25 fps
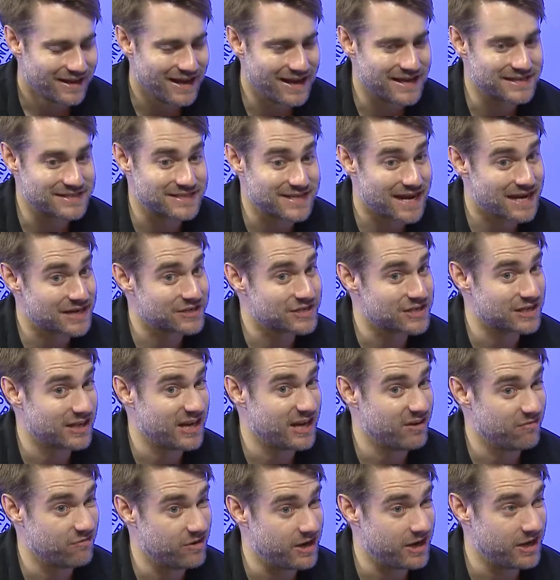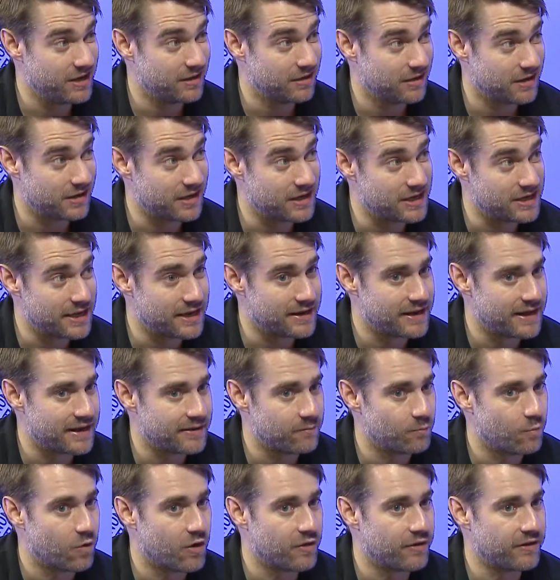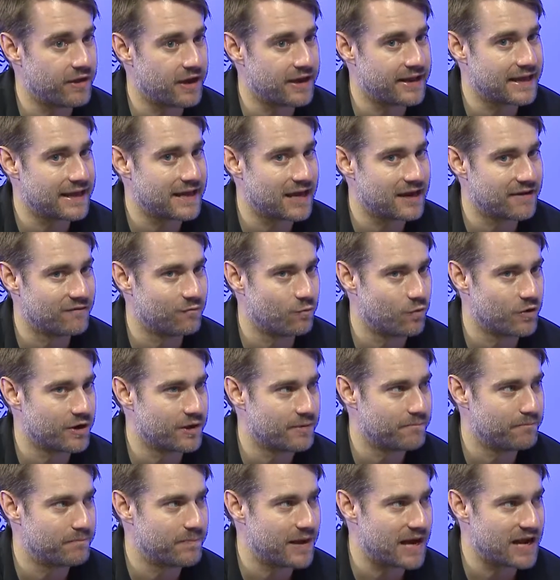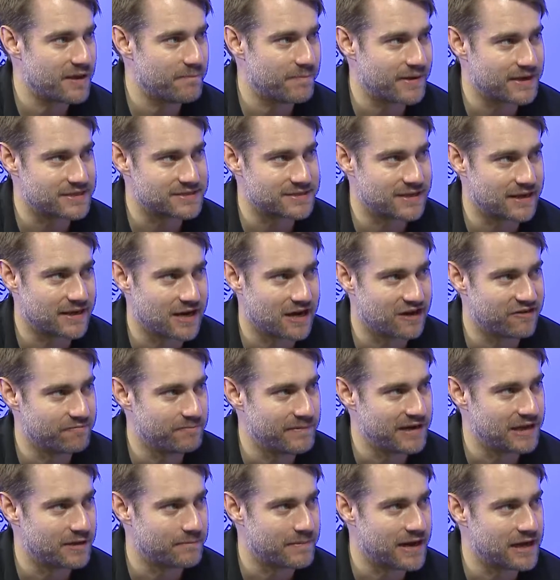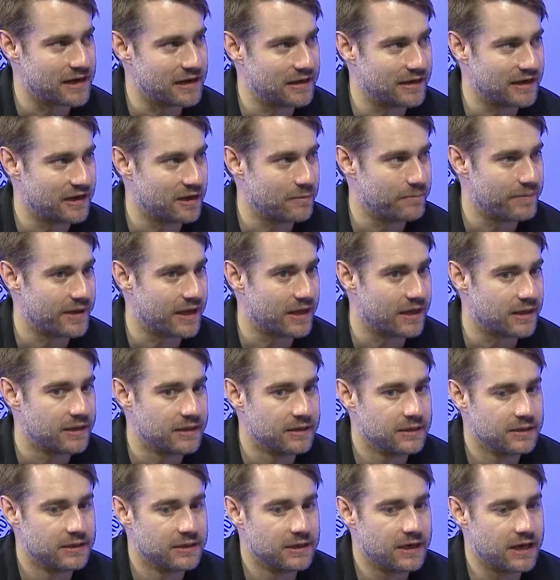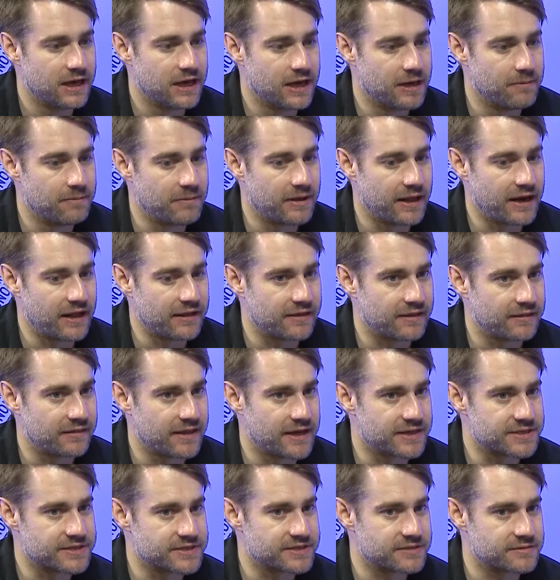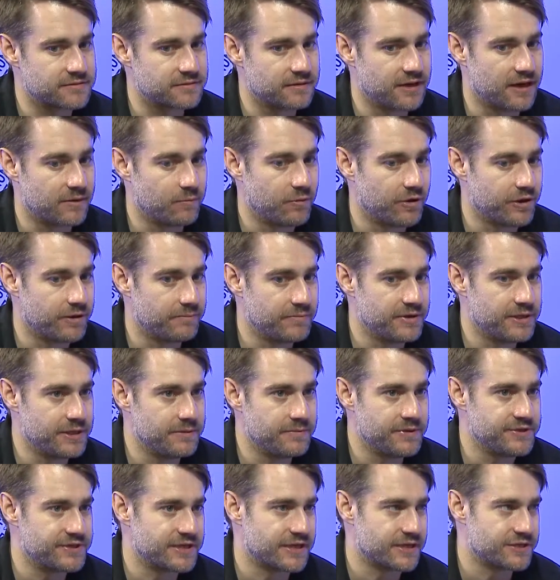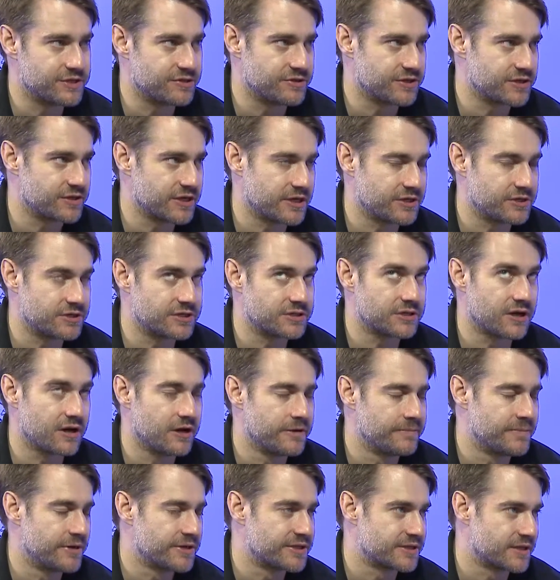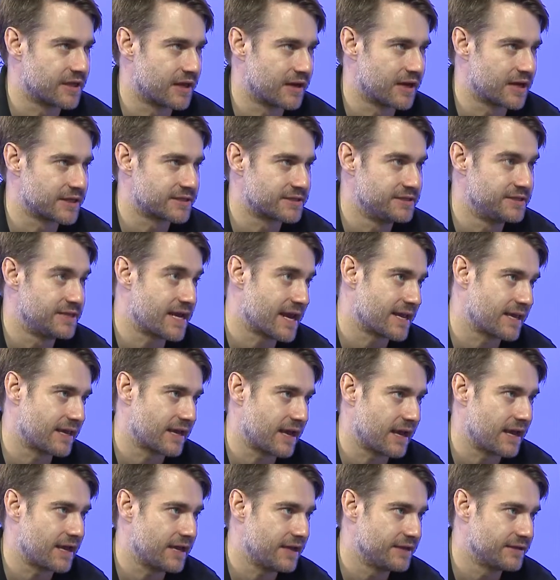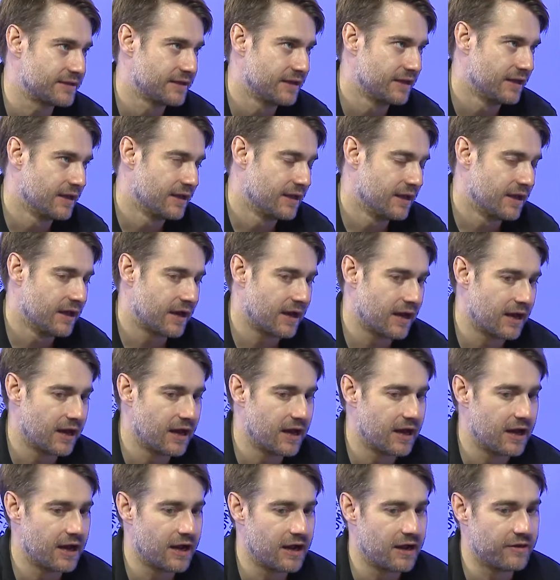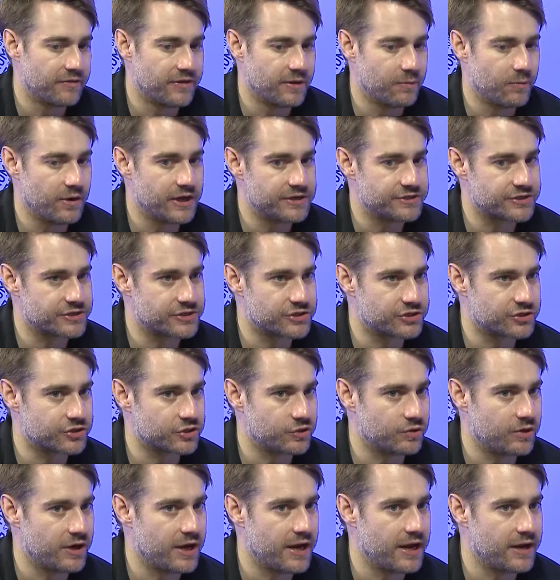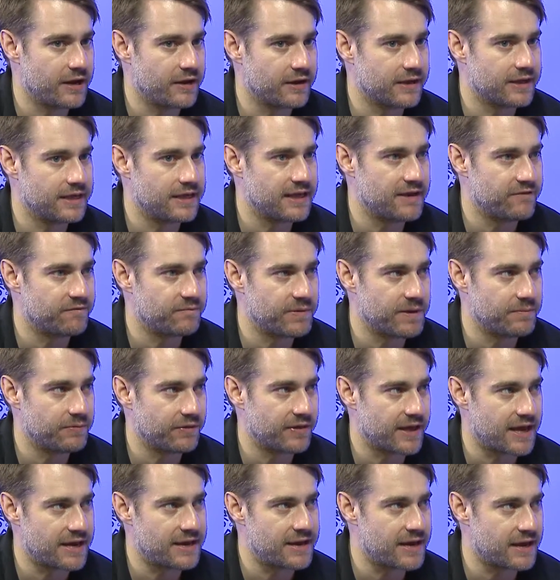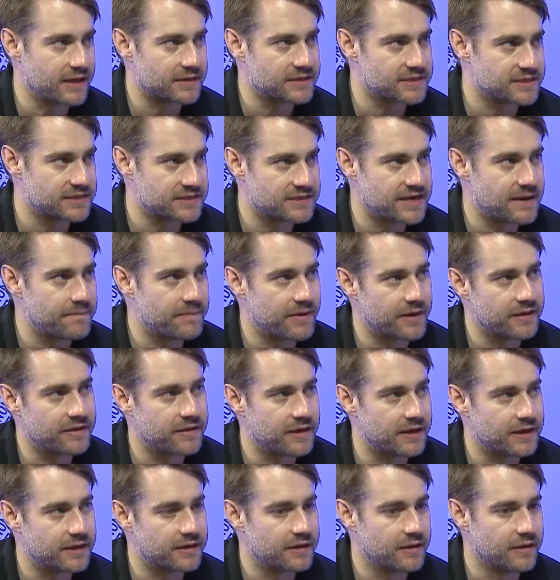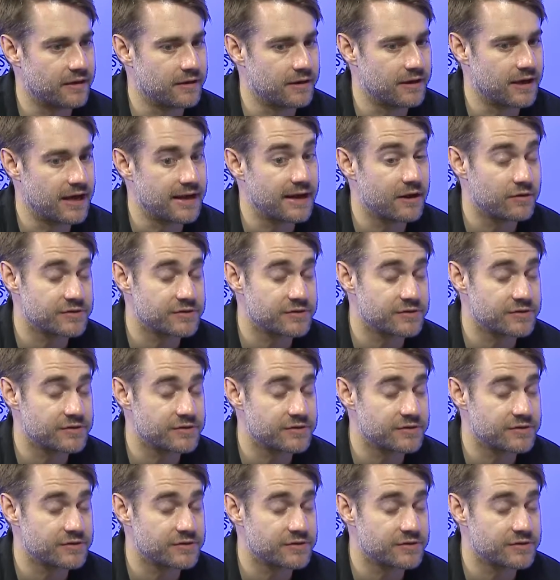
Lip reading: It's actually real, and they kind of want to bypass that kind of middleman a little bit. And I think that's what the music industry has changed so much in the last decade, that we're just trying to give people that next step, I think, and